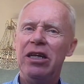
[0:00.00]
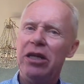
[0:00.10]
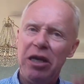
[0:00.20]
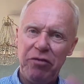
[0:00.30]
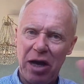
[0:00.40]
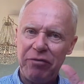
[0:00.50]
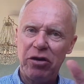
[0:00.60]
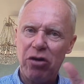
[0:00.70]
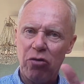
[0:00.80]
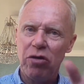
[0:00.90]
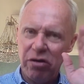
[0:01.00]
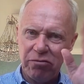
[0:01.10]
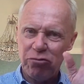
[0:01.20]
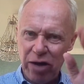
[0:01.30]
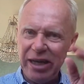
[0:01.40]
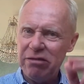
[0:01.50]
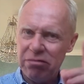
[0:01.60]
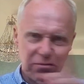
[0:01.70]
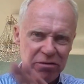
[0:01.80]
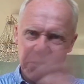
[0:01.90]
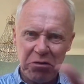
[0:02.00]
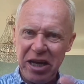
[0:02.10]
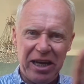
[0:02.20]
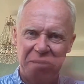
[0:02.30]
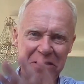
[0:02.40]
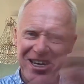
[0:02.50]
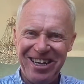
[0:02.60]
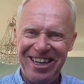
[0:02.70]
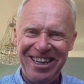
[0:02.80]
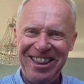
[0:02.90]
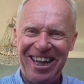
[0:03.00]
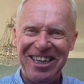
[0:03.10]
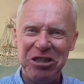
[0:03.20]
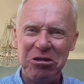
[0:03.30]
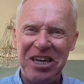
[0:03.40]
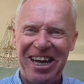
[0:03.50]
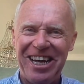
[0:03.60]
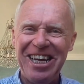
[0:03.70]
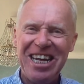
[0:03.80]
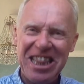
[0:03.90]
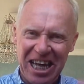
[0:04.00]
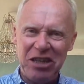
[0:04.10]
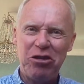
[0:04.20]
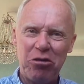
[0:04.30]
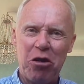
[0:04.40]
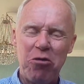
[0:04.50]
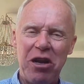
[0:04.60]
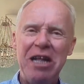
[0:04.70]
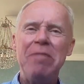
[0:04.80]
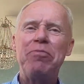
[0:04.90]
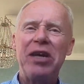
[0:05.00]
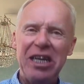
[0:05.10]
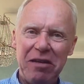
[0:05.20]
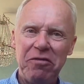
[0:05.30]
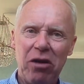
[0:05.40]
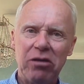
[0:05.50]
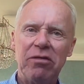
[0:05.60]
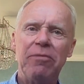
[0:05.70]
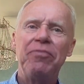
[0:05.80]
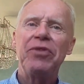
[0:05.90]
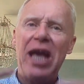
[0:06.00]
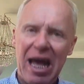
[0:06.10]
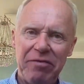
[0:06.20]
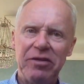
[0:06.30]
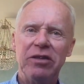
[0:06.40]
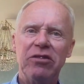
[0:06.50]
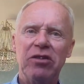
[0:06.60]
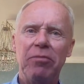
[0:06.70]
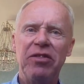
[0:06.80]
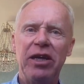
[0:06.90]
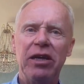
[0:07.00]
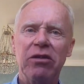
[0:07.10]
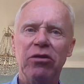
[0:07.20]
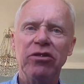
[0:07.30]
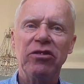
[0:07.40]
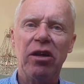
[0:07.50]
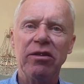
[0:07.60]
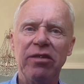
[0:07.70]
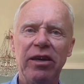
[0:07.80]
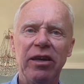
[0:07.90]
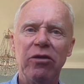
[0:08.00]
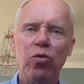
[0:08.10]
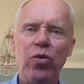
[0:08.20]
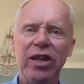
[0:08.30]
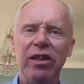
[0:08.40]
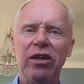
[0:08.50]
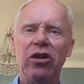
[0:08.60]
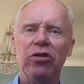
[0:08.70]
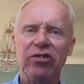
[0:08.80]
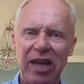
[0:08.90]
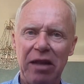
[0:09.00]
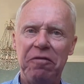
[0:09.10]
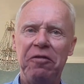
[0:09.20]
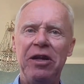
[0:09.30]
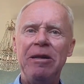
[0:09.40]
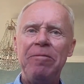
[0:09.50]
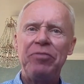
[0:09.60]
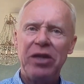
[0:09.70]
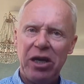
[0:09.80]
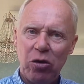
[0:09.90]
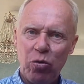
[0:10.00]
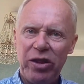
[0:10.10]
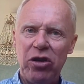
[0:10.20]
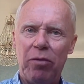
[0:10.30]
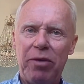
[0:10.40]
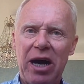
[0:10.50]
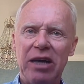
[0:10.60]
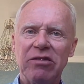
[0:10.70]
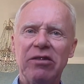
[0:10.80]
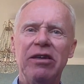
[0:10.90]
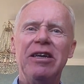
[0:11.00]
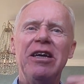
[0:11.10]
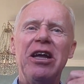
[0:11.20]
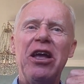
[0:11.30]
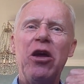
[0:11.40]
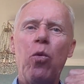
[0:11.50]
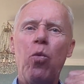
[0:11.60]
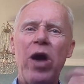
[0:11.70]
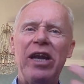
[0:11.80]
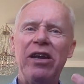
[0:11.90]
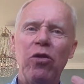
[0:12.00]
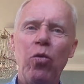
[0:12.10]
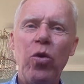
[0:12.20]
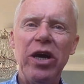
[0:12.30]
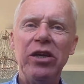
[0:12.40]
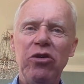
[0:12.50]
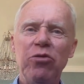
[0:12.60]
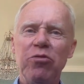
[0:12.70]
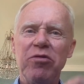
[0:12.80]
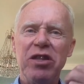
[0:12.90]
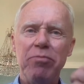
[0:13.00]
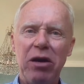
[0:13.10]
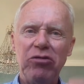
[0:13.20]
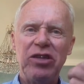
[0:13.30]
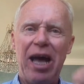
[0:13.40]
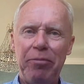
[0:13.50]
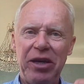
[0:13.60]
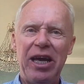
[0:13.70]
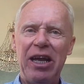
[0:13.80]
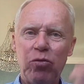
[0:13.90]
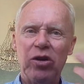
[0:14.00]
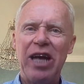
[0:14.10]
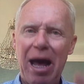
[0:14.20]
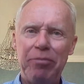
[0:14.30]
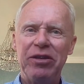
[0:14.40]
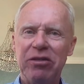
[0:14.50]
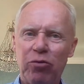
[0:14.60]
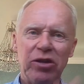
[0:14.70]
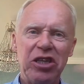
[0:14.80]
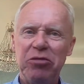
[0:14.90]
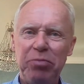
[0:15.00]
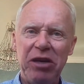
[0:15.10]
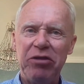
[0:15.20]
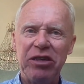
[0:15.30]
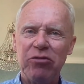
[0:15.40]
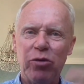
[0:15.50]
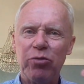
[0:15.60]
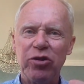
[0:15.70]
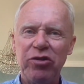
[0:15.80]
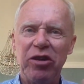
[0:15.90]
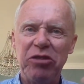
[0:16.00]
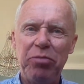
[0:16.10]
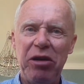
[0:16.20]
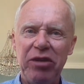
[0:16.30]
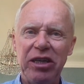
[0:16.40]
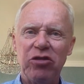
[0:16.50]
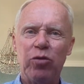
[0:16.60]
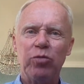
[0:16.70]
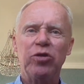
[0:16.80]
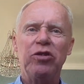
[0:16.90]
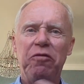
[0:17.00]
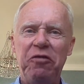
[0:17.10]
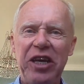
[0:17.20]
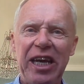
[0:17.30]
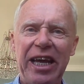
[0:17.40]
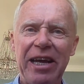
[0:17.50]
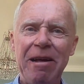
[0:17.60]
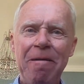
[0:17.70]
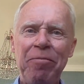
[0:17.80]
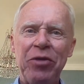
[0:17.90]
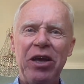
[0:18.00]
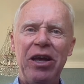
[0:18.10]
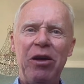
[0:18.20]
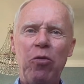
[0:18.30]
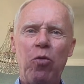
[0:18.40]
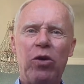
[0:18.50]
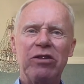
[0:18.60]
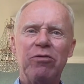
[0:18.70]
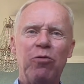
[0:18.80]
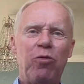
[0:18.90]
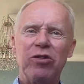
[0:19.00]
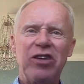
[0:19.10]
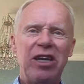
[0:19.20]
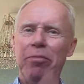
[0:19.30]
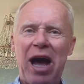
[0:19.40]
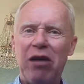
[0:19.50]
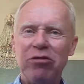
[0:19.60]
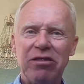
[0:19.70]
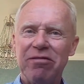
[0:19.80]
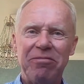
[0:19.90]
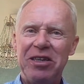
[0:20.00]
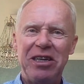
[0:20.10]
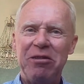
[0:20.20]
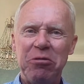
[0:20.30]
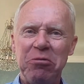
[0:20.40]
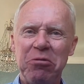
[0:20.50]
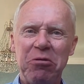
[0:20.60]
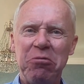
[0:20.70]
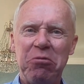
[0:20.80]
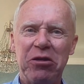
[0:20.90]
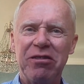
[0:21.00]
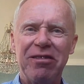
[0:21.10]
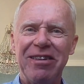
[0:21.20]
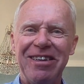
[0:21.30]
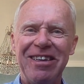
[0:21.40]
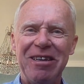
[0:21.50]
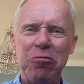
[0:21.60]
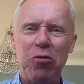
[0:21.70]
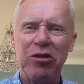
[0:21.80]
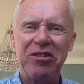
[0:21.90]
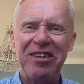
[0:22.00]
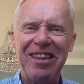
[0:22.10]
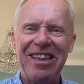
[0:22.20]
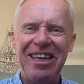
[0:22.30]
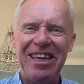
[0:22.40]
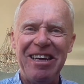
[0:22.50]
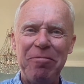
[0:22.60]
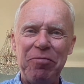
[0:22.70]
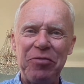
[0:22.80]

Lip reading: If you have your goal right, okay, that is okay. That is your goal. But if not, have something consulting with yourself, with your past. When were you the most happy and what happened, what was your experience, what was your feeling, what was it about, what was the